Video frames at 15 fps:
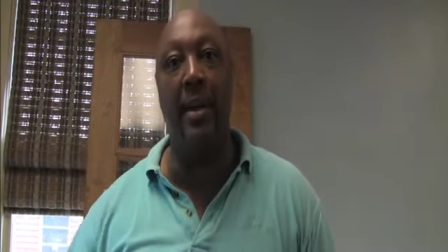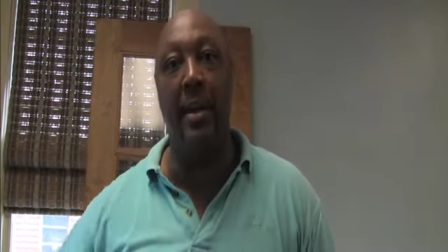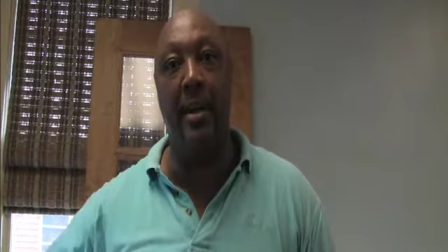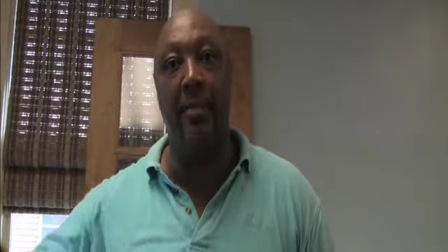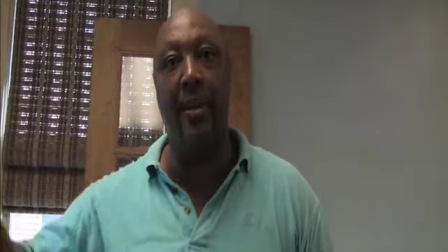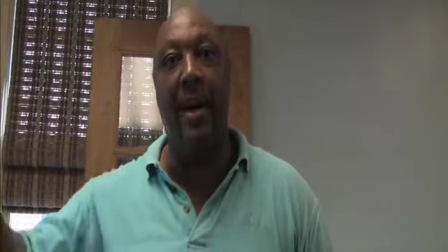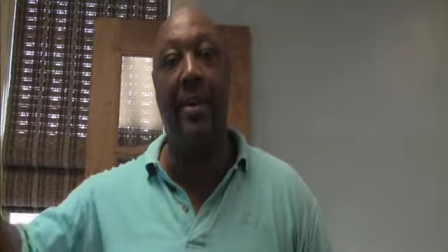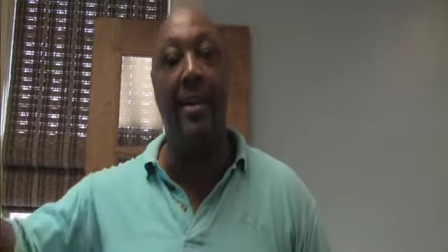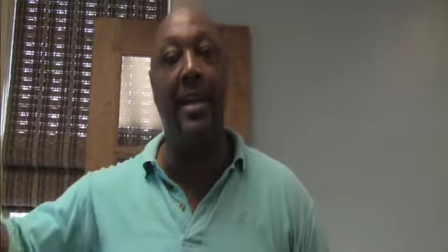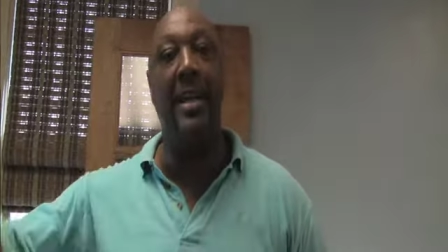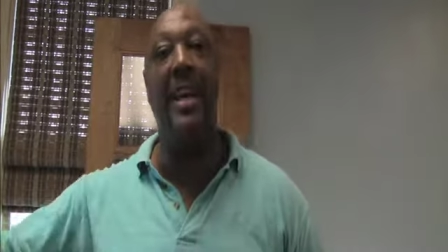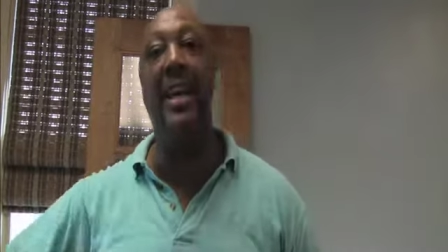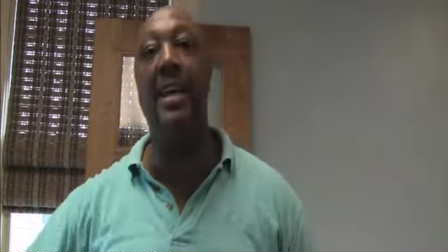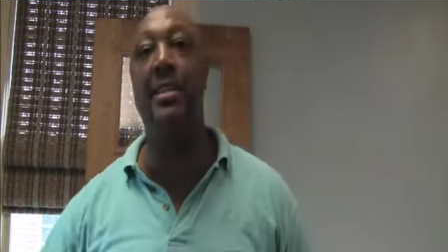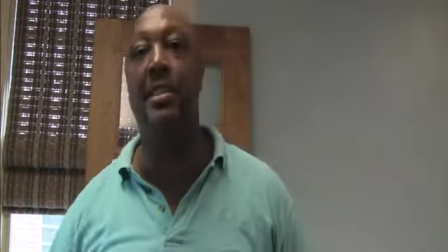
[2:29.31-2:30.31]
They live out in
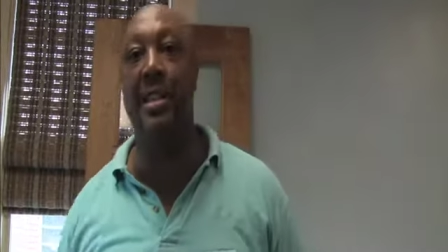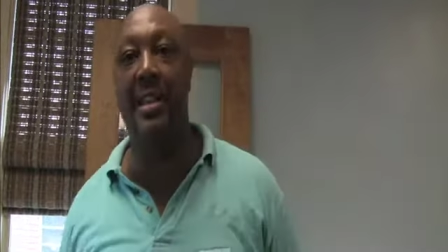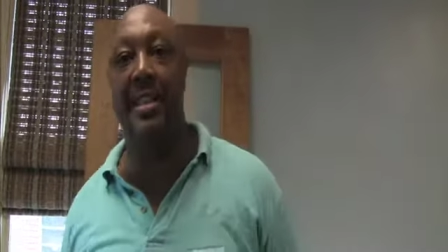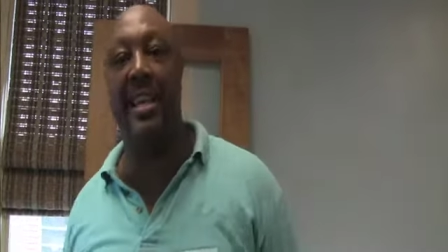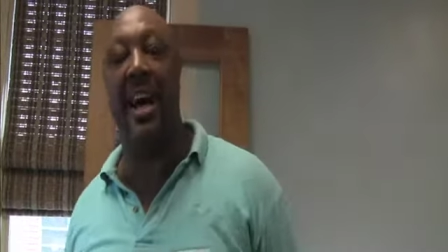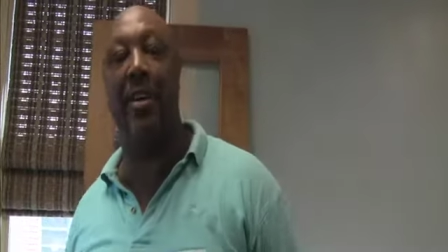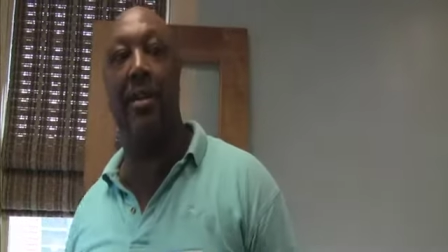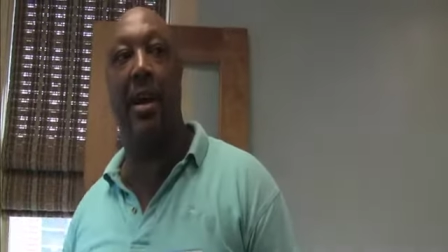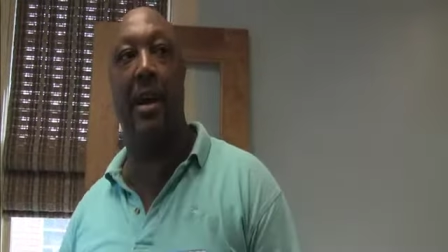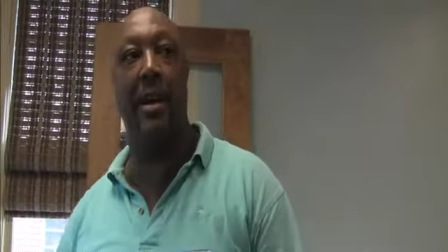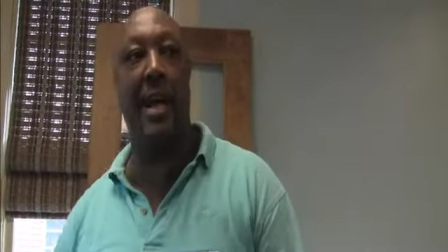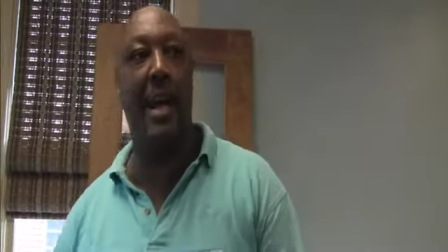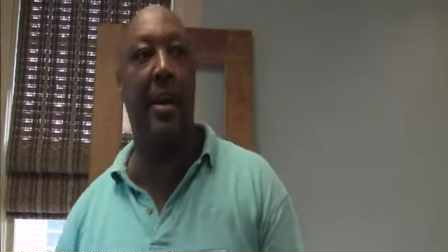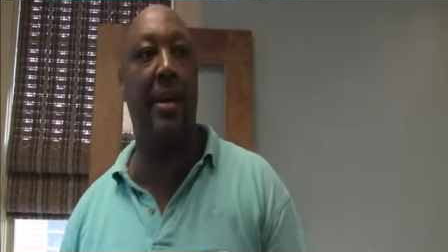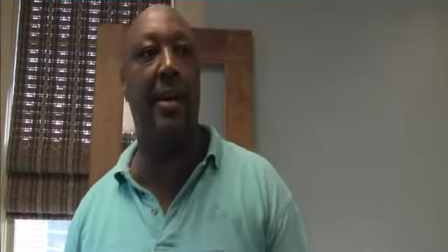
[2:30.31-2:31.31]
Easley, South
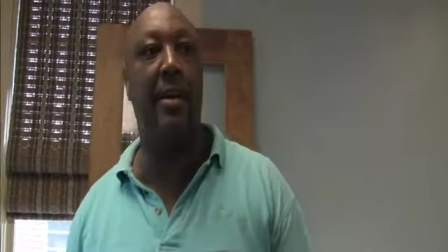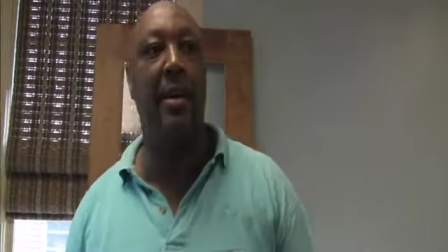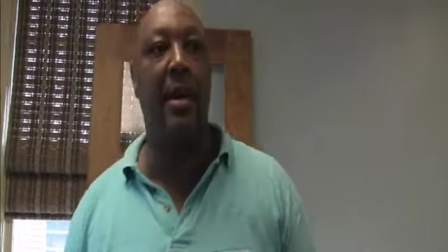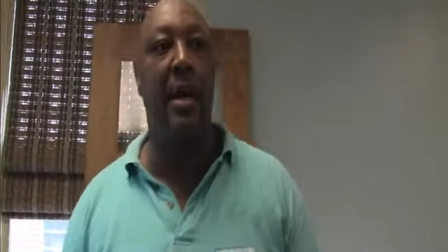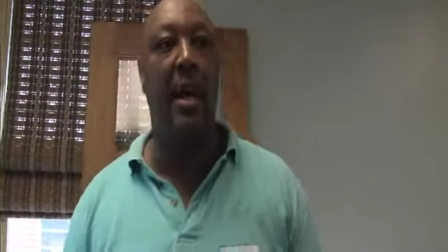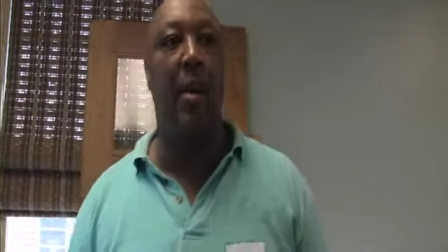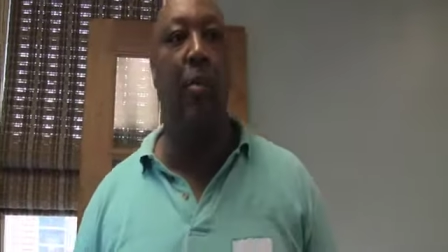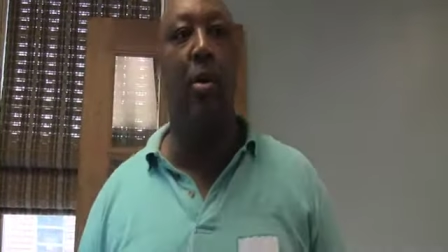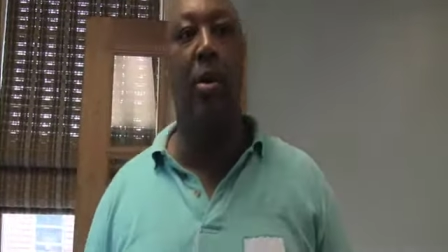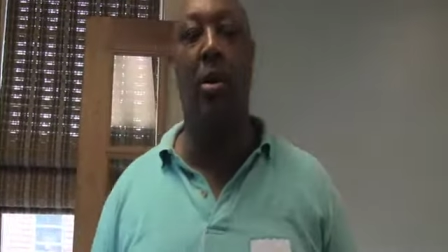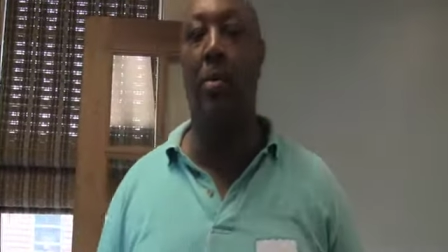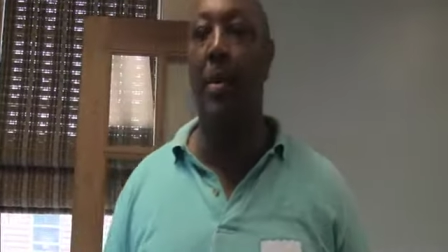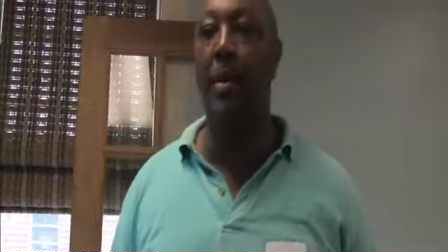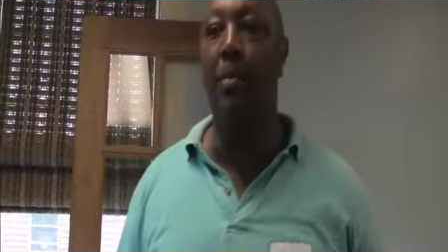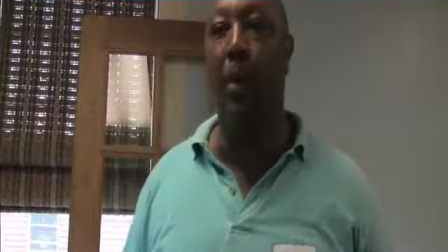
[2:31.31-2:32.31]
Carolina, and we're going to be